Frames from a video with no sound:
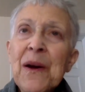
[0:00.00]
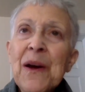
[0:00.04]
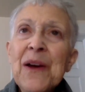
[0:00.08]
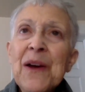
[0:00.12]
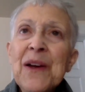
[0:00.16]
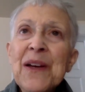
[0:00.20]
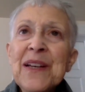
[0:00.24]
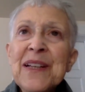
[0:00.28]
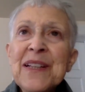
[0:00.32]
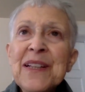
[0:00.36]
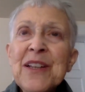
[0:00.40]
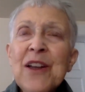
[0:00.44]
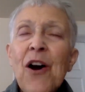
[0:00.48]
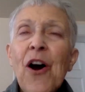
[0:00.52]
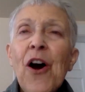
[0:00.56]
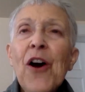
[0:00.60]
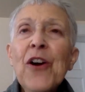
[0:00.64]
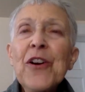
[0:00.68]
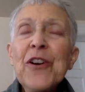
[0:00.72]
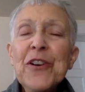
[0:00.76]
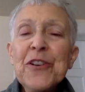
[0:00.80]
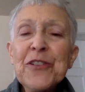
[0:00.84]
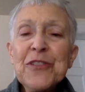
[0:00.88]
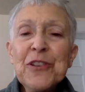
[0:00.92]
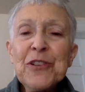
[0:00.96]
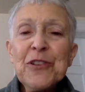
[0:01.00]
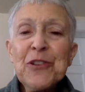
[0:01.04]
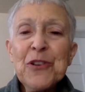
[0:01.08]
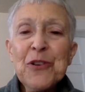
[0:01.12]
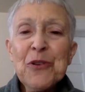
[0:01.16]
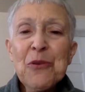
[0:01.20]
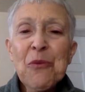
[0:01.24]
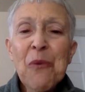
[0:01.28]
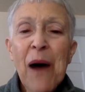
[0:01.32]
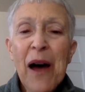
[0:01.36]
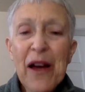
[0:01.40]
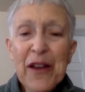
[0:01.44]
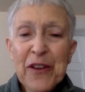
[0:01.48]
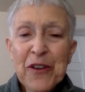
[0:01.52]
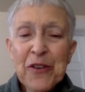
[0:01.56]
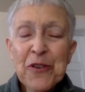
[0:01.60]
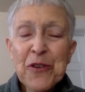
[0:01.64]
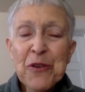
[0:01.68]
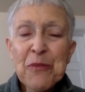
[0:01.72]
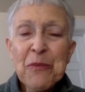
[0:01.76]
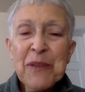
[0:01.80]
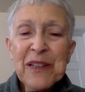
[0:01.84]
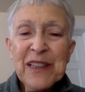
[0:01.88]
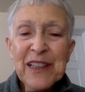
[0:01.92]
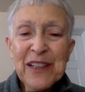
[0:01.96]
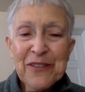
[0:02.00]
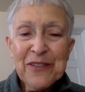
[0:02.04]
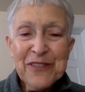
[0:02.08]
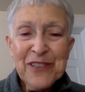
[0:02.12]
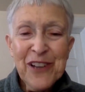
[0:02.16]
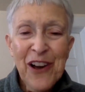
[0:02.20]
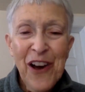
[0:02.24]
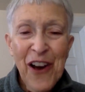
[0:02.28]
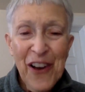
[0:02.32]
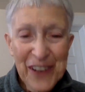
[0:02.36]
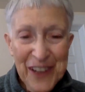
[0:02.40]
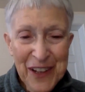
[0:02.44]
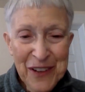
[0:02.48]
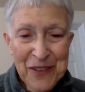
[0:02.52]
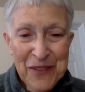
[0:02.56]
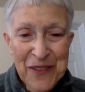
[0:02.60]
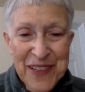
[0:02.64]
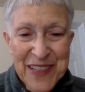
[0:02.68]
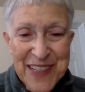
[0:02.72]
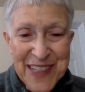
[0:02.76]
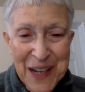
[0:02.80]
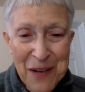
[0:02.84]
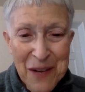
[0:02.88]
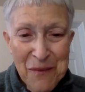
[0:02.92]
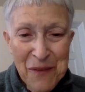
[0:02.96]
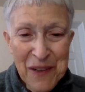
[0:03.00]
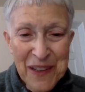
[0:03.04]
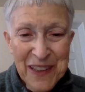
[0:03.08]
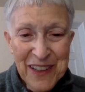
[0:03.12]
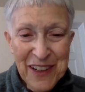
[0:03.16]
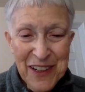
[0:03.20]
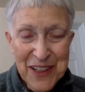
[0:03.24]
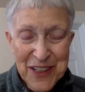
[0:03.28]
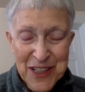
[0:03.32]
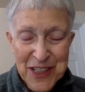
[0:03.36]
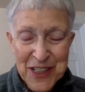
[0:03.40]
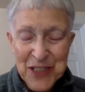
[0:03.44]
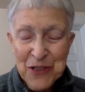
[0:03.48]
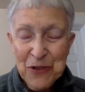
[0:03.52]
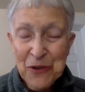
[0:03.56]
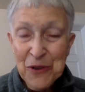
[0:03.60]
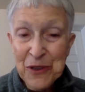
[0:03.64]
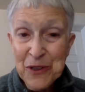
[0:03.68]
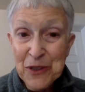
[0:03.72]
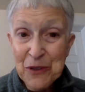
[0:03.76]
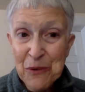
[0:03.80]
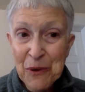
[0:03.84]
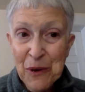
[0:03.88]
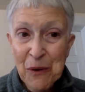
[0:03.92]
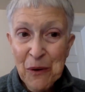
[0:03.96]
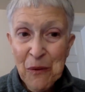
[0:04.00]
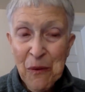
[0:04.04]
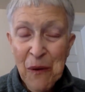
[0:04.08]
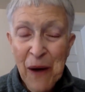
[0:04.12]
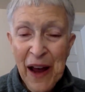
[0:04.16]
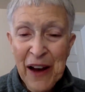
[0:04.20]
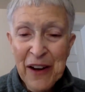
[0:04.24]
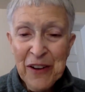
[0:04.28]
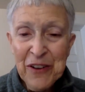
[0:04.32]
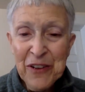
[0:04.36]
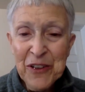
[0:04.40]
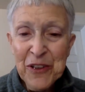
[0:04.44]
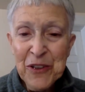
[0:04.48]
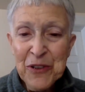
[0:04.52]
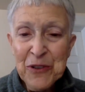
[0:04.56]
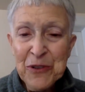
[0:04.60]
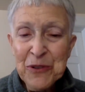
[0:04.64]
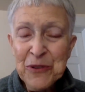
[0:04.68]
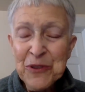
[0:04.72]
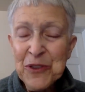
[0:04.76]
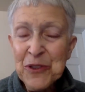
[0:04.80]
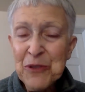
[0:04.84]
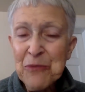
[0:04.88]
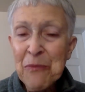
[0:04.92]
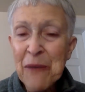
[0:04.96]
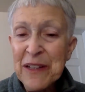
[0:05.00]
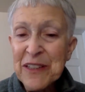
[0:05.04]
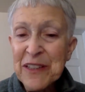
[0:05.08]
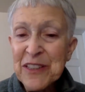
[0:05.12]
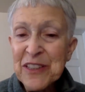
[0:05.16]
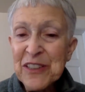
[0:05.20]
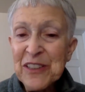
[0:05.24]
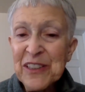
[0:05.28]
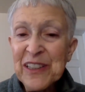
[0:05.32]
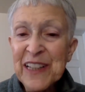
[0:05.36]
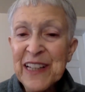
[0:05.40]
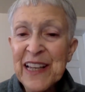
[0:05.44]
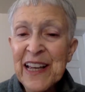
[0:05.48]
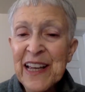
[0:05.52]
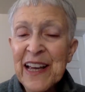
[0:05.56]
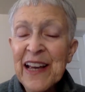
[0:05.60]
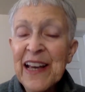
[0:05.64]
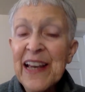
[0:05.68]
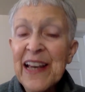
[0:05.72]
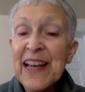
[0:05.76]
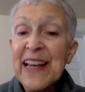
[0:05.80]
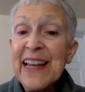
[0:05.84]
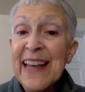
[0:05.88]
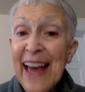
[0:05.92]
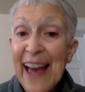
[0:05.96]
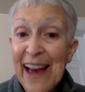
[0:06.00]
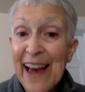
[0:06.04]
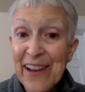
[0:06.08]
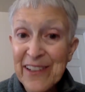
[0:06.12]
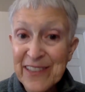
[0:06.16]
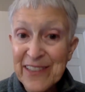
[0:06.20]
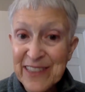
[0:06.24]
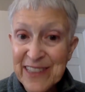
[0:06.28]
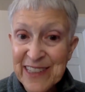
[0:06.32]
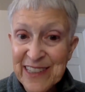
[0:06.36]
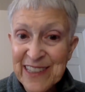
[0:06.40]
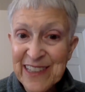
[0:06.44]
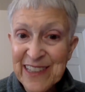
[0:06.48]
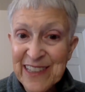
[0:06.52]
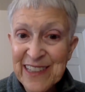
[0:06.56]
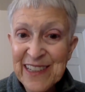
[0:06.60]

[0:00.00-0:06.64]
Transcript: is harder to do while you're in the middle of talking with someone, because it's going to require you to mentally count